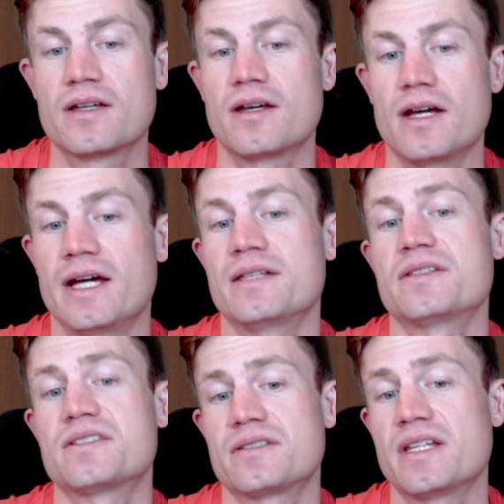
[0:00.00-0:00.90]
and
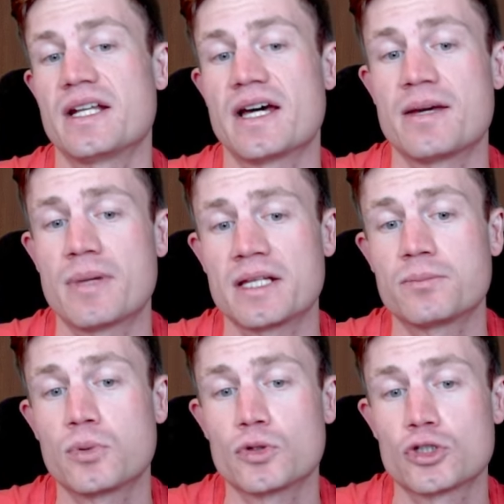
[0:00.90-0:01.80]
then I might
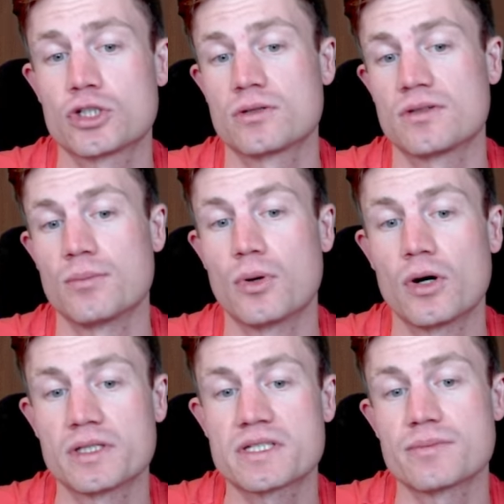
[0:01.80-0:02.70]
push the
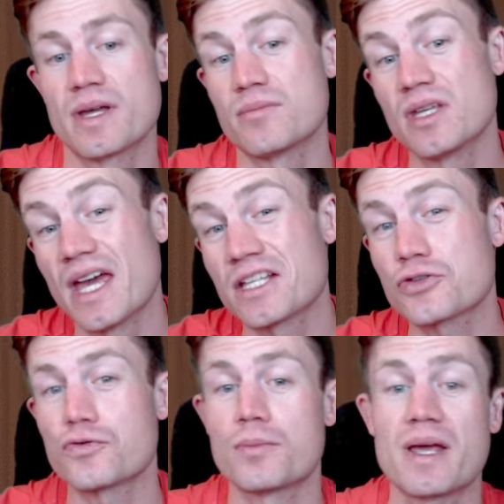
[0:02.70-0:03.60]
pawns, maybe
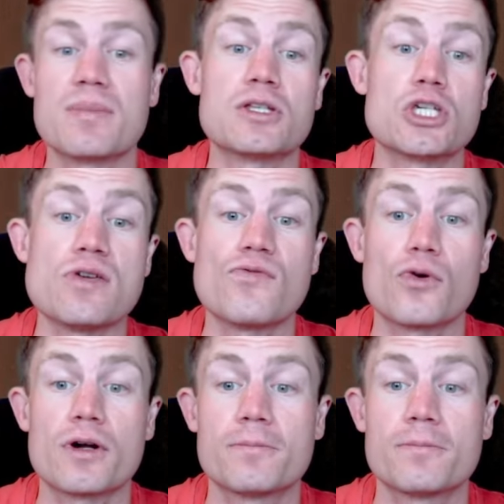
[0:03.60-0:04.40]
h4, maybe g4.